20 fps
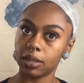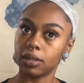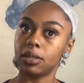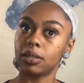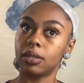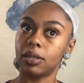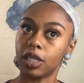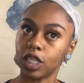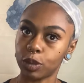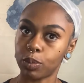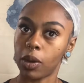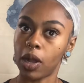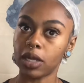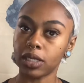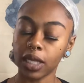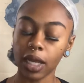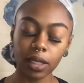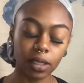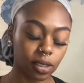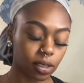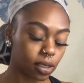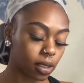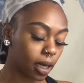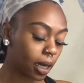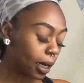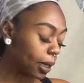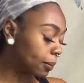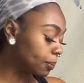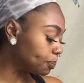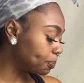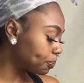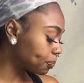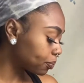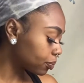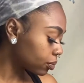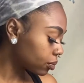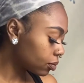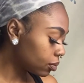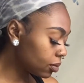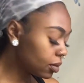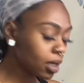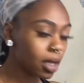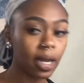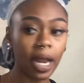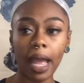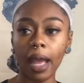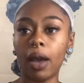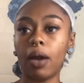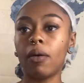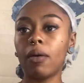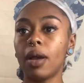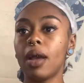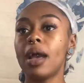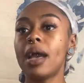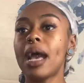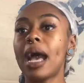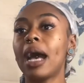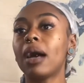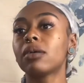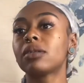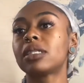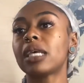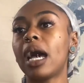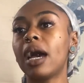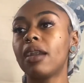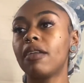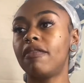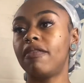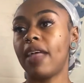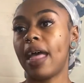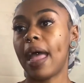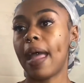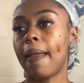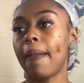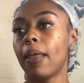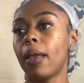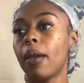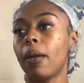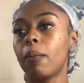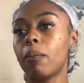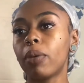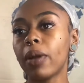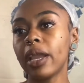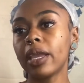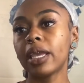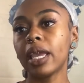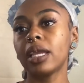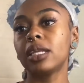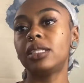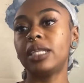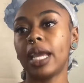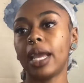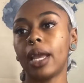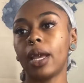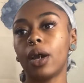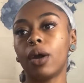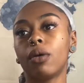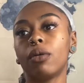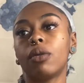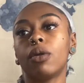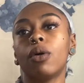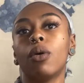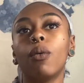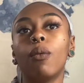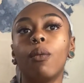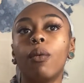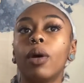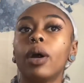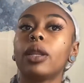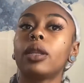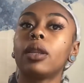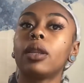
is processed. Now, outside of that, breaking down what